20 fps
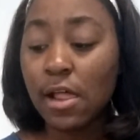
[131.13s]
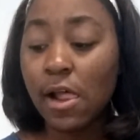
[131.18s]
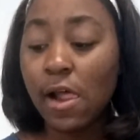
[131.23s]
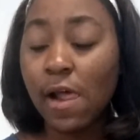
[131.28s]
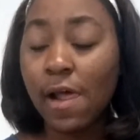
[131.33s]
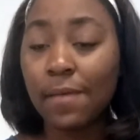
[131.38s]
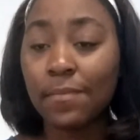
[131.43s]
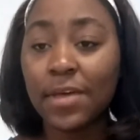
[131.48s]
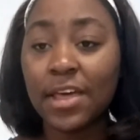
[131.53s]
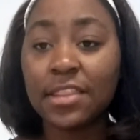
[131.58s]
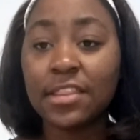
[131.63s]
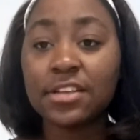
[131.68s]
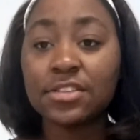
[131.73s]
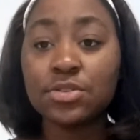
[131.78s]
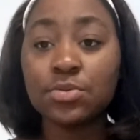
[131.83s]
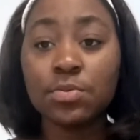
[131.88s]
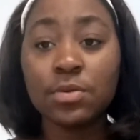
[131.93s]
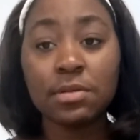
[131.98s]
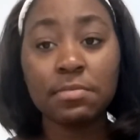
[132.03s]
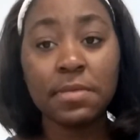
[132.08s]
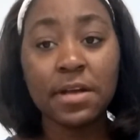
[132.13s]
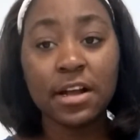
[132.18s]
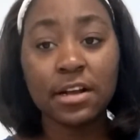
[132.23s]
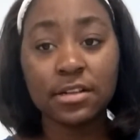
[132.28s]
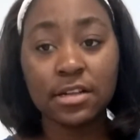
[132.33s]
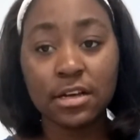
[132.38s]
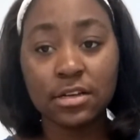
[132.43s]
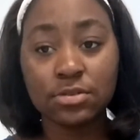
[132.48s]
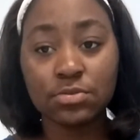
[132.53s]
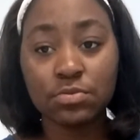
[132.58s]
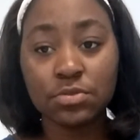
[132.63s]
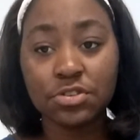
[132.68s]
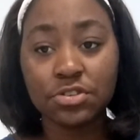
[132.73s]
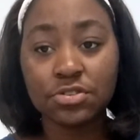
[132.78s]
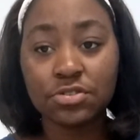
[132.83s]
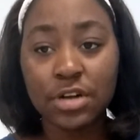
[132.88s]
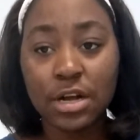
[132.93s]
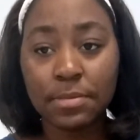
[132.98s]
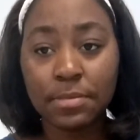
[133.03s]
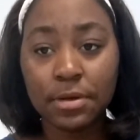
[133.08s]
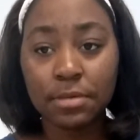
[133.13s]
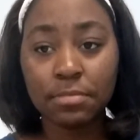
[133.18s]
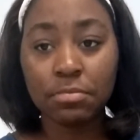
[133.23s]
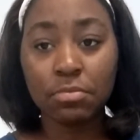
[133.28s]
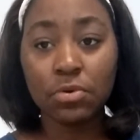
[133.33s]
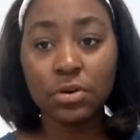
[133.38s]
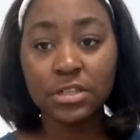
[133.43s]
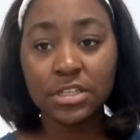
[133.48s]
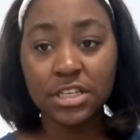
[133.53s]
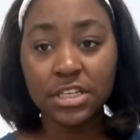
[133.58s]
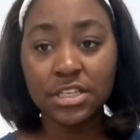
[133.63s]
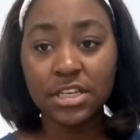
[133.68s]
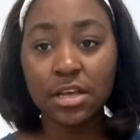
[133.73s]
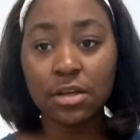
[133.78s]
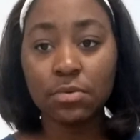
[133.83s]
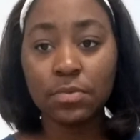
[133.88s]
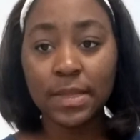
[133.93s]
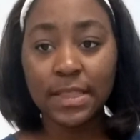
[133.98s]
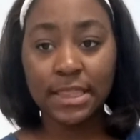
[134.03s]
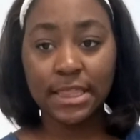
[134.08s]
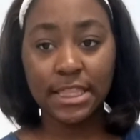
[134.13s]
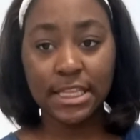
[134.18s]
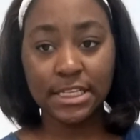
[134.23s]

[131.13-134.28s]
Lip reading: And the twin paradox we'll describe in more detail with